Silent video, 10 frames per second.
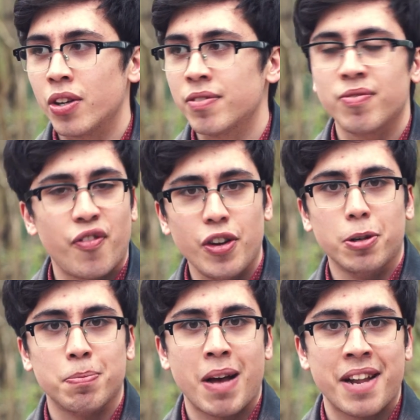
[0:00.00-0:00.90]
on
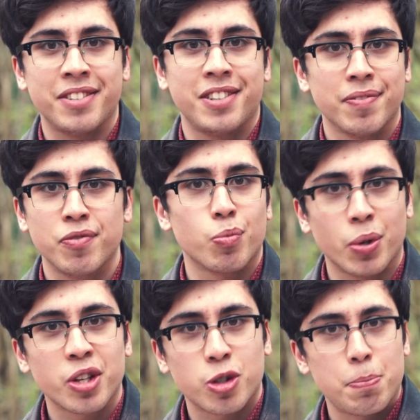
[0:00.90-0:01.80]
film and
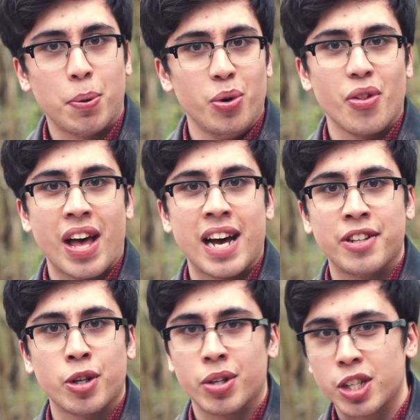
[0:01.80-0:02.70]
want to support that
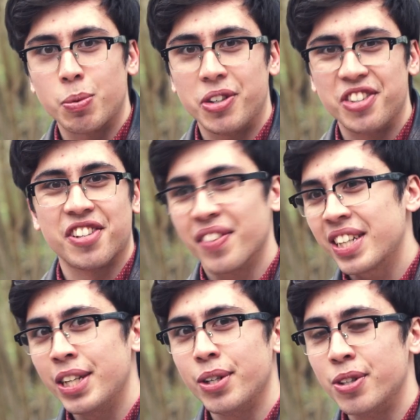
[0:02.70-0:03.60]
and don't want to switch to
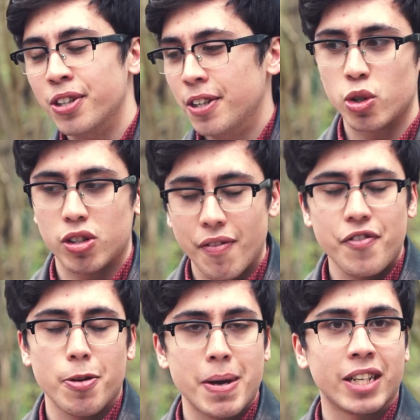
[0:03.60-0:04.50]
something new. Also, some
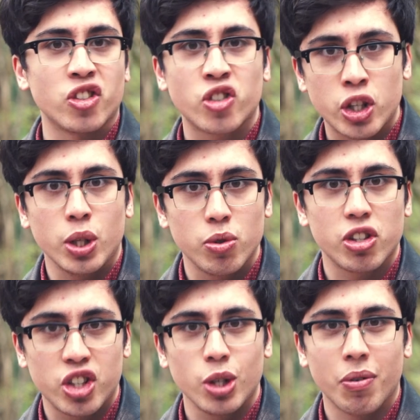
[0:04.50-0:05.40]
filmmakers choose
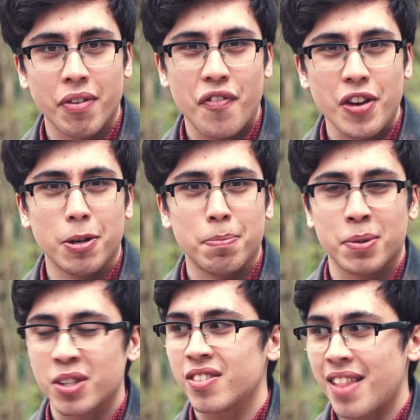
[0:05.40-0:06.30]
to shoot on film
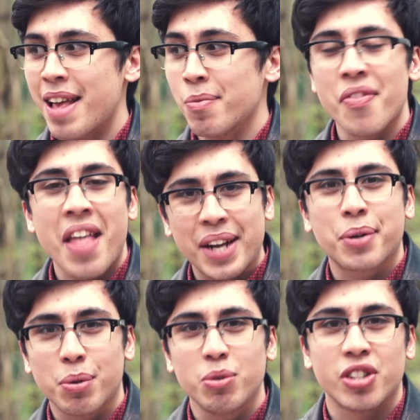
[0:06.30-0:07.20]
because they want their
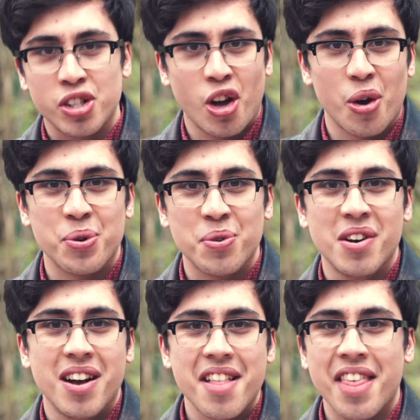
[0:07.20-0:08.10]
crew to know
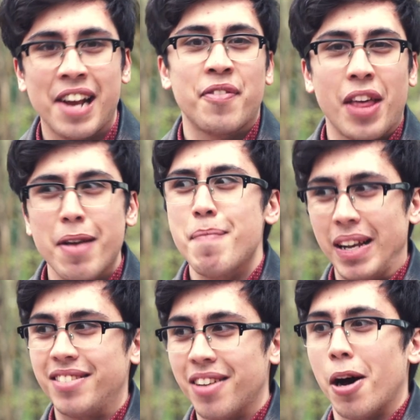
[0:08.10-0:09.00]
that if they
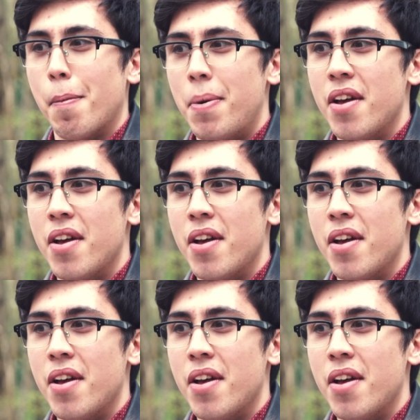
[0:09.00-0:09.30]
messed up,